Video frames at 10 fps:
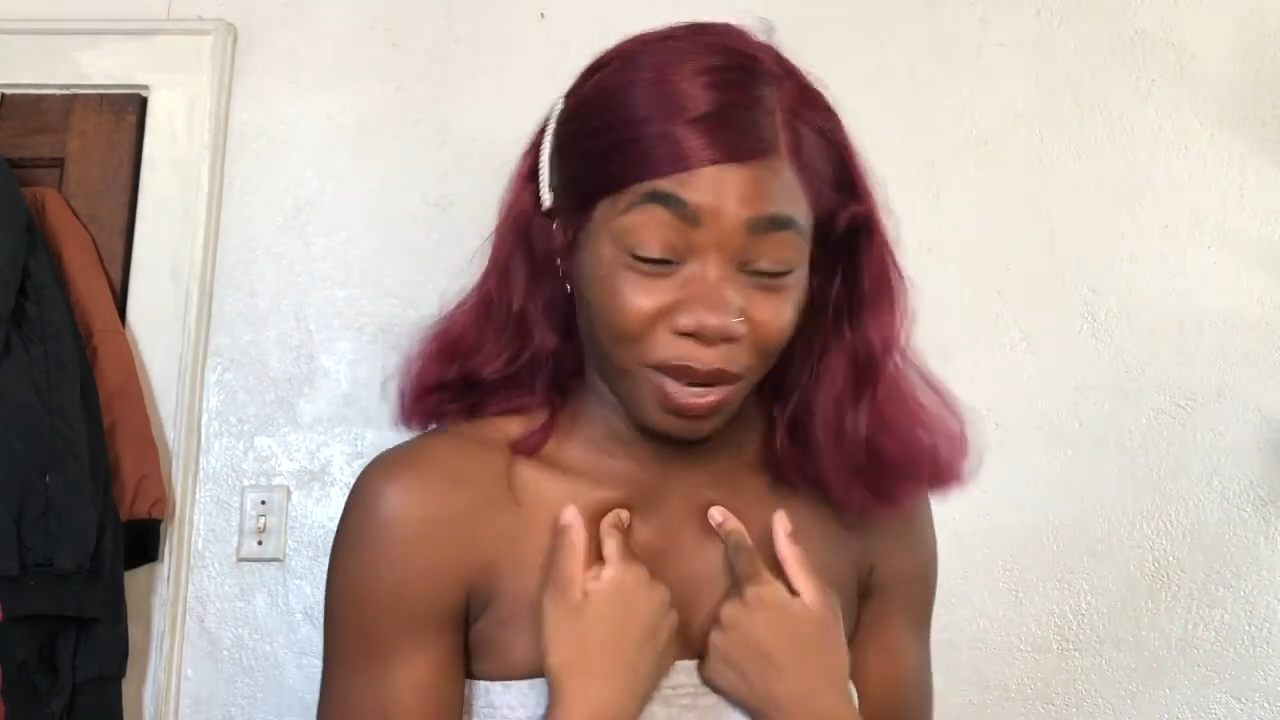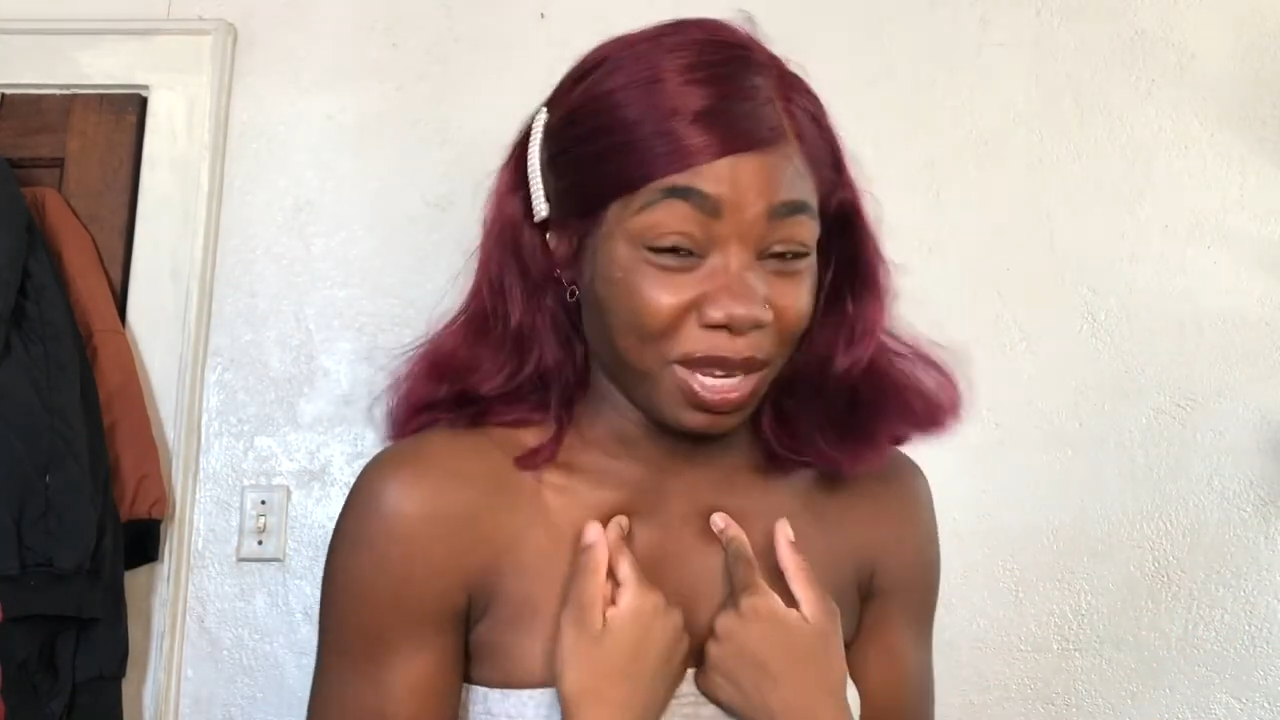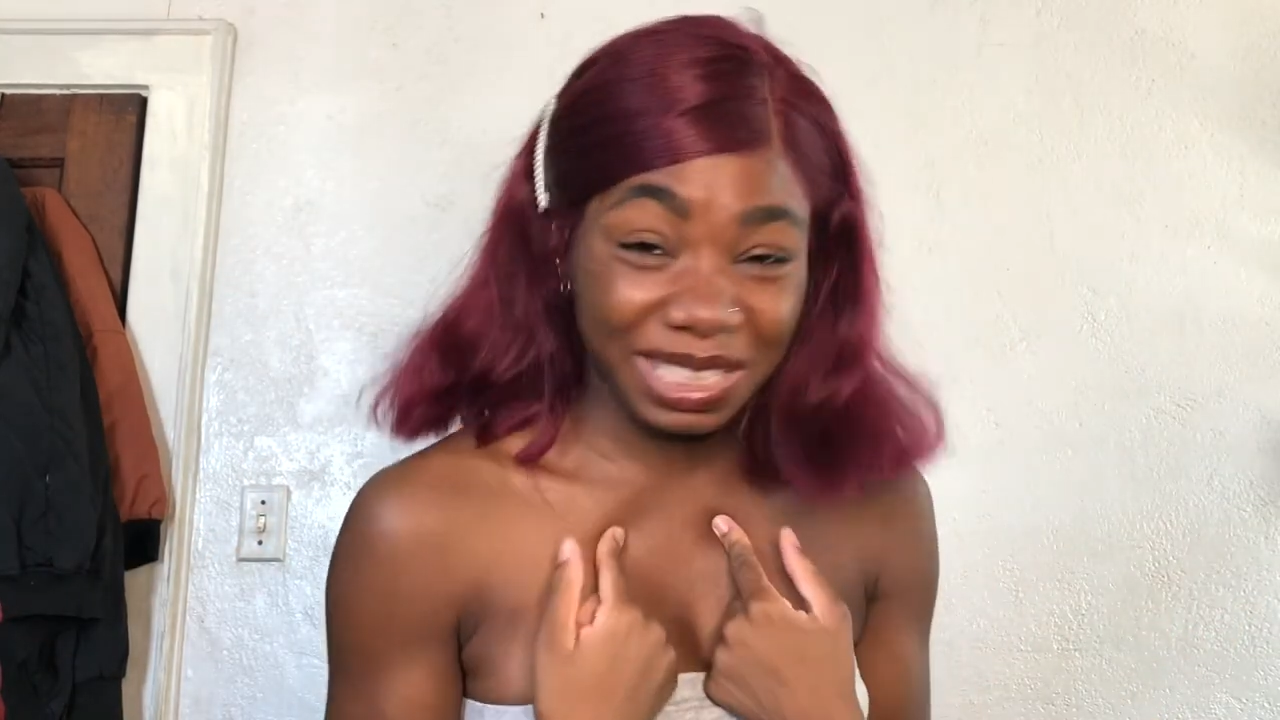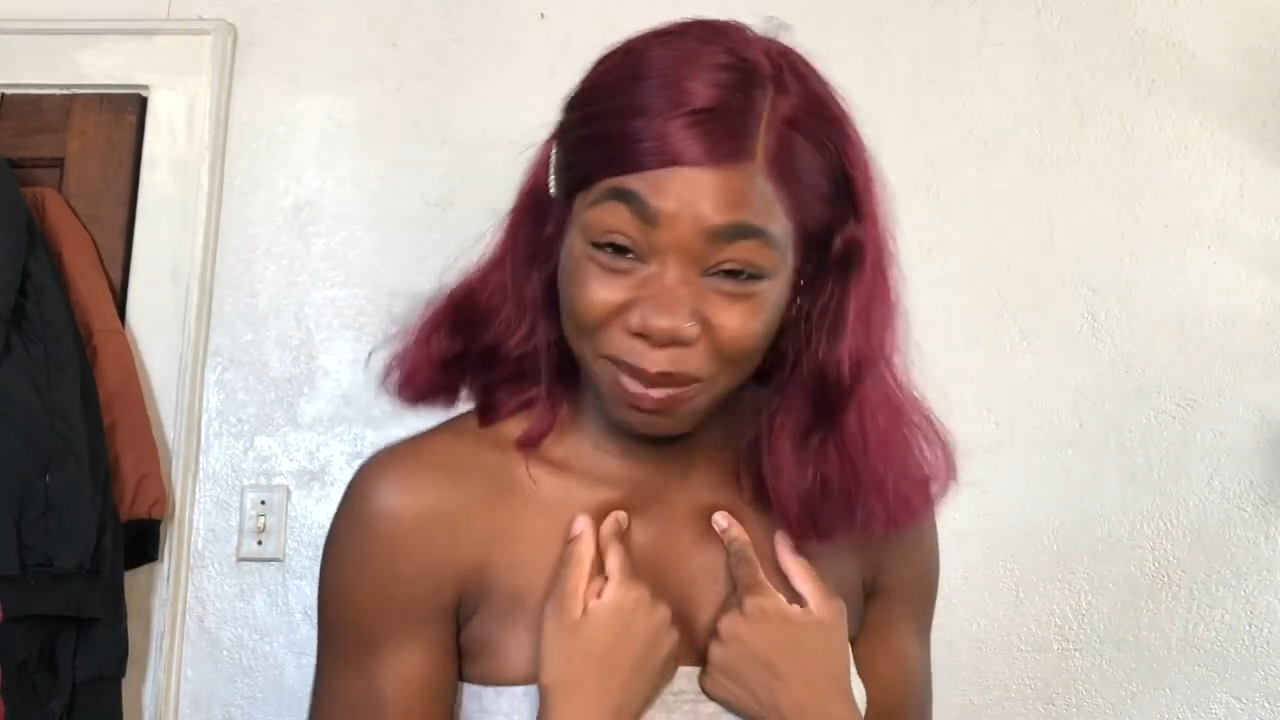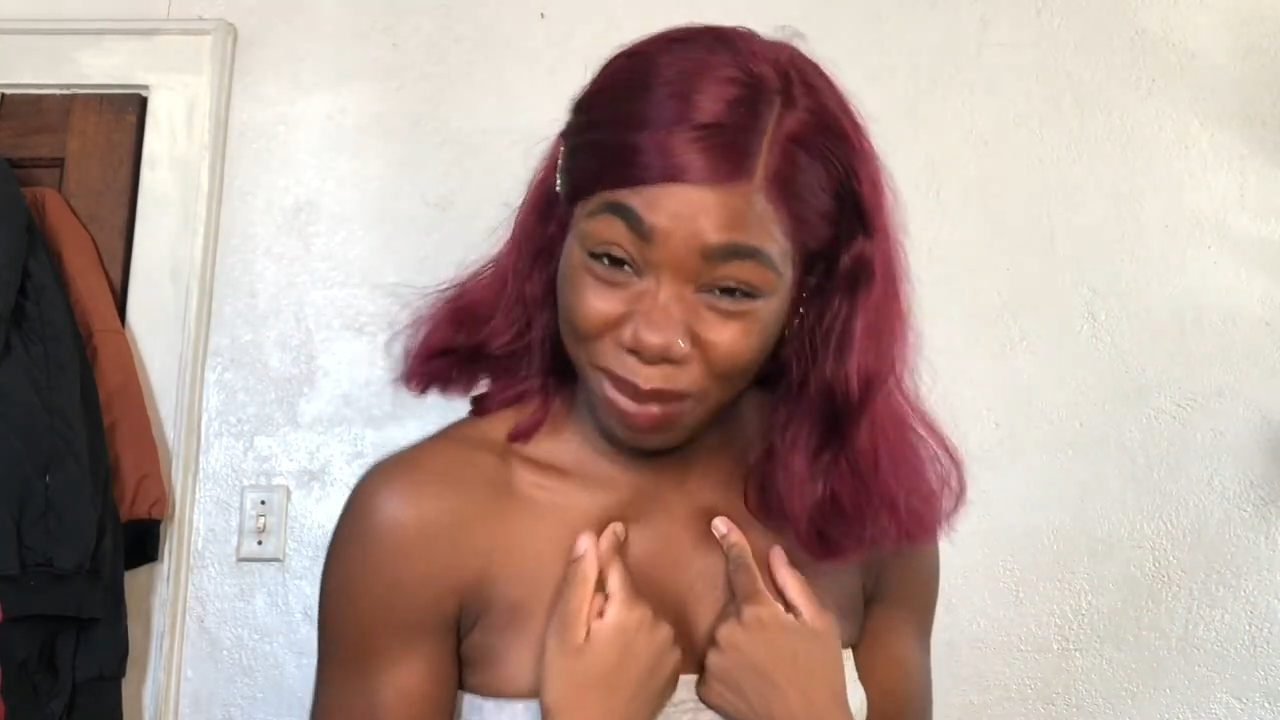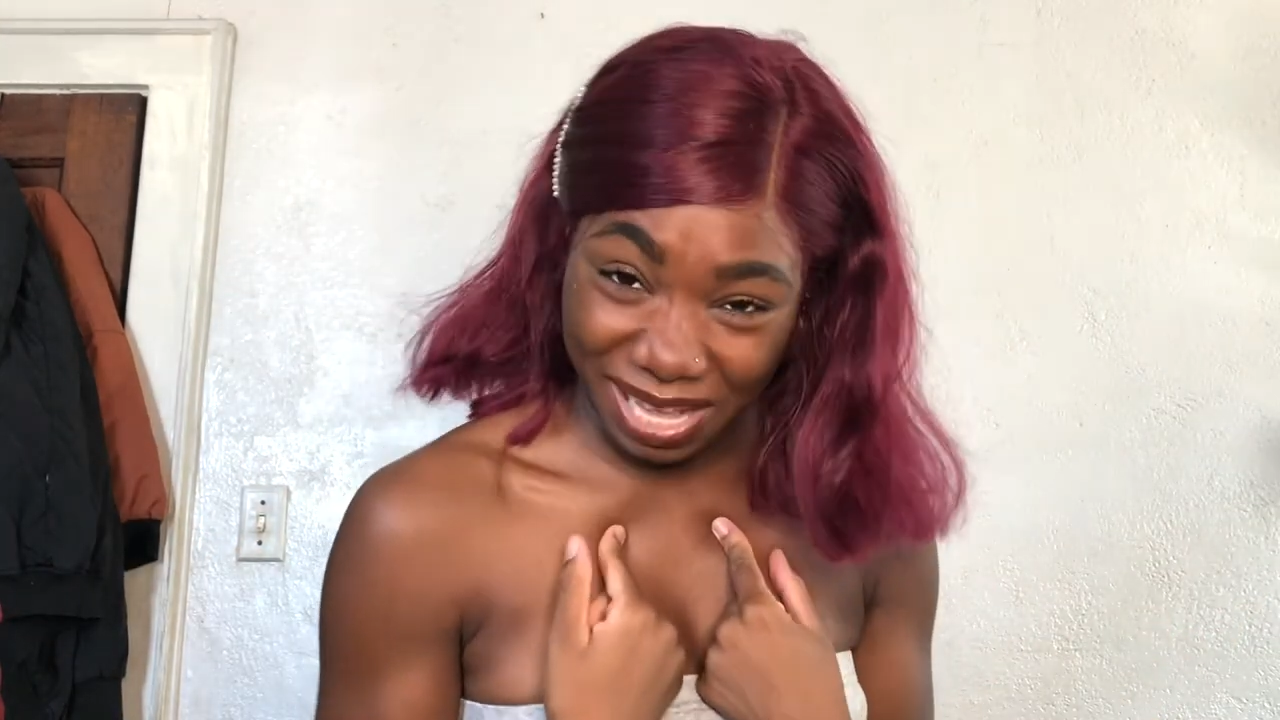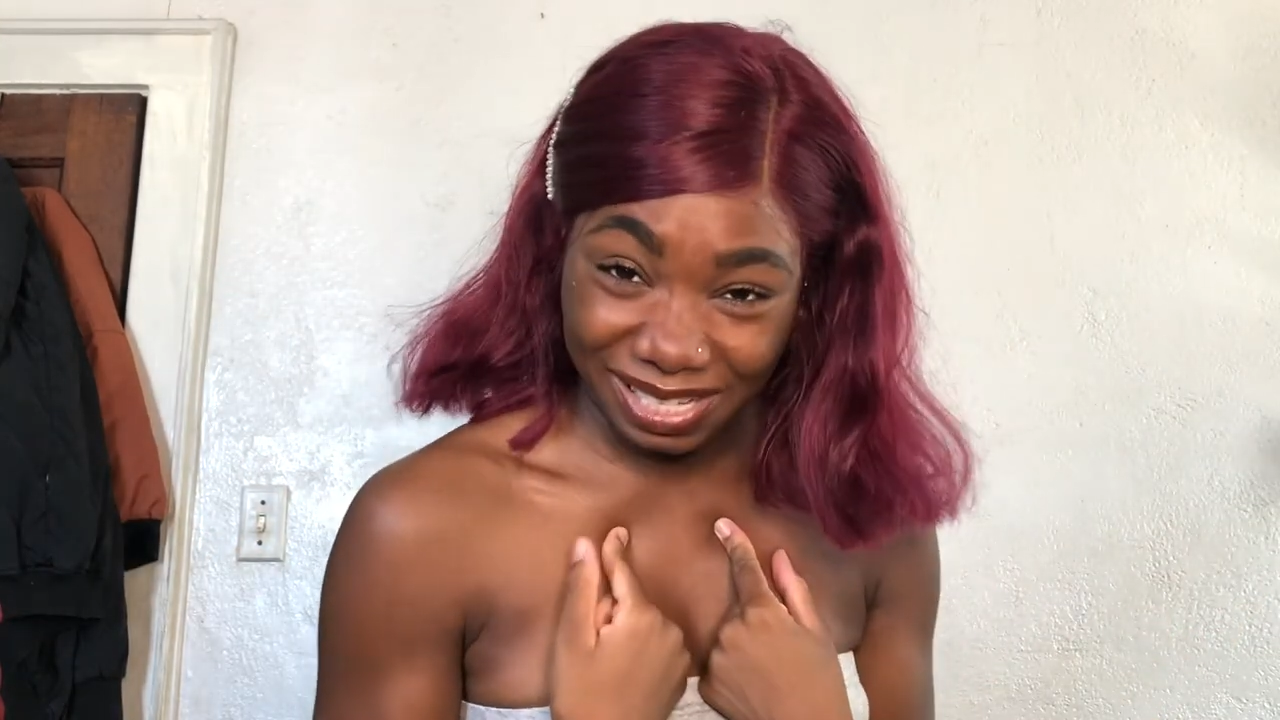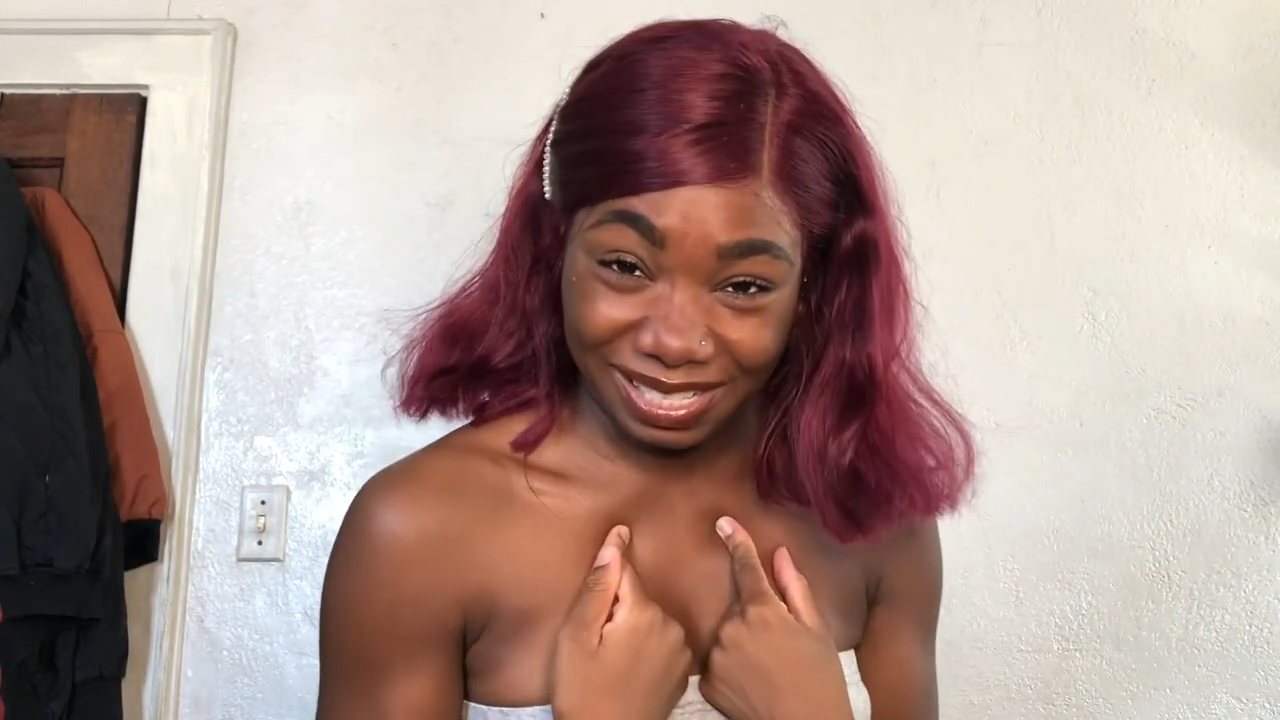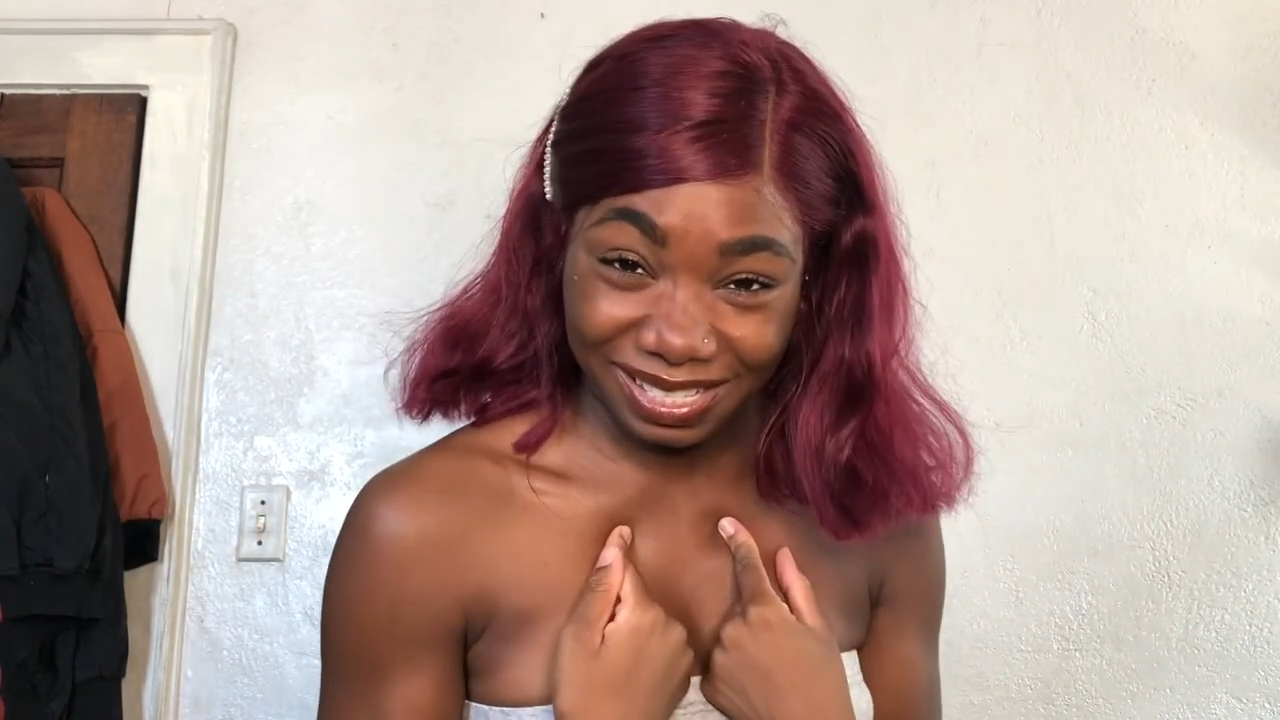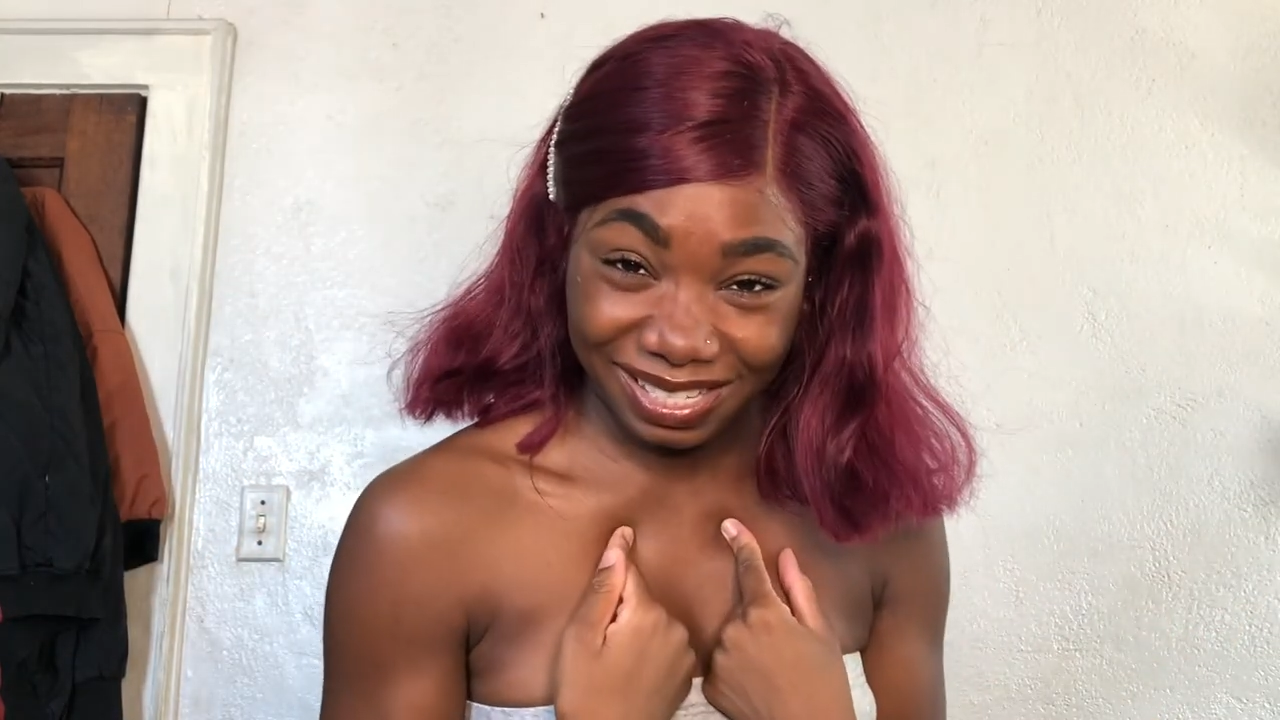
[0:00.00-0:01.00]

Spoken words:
don't look the best.